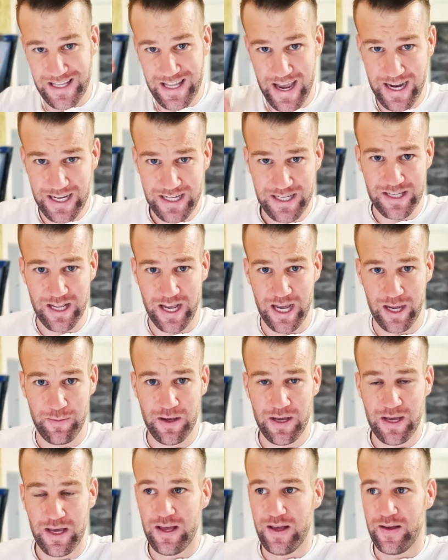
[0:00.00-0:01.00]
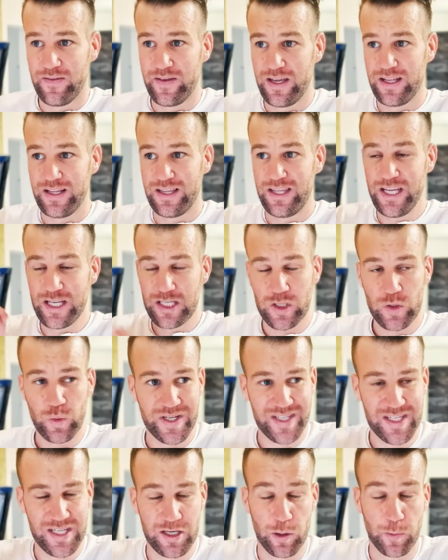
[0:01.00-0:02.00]
that time, this
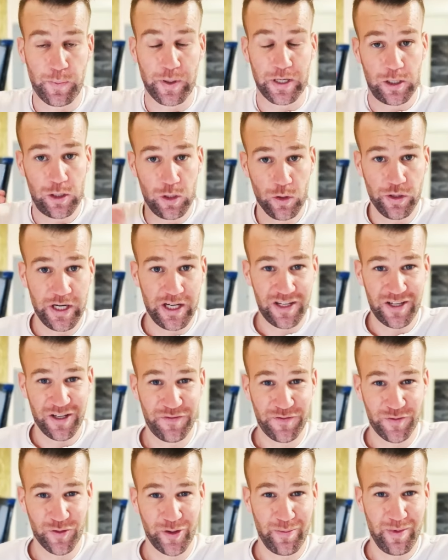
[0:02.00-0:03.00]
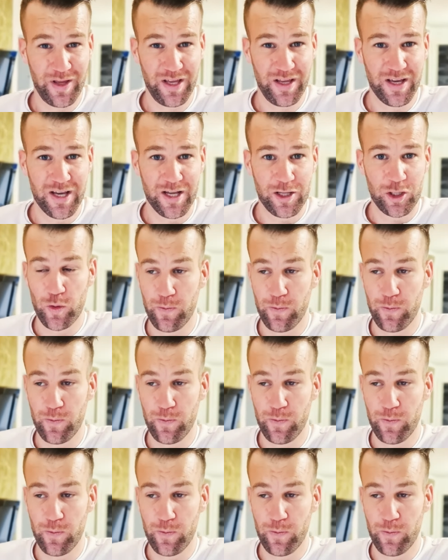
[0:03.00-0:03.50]
was an opportunity for me to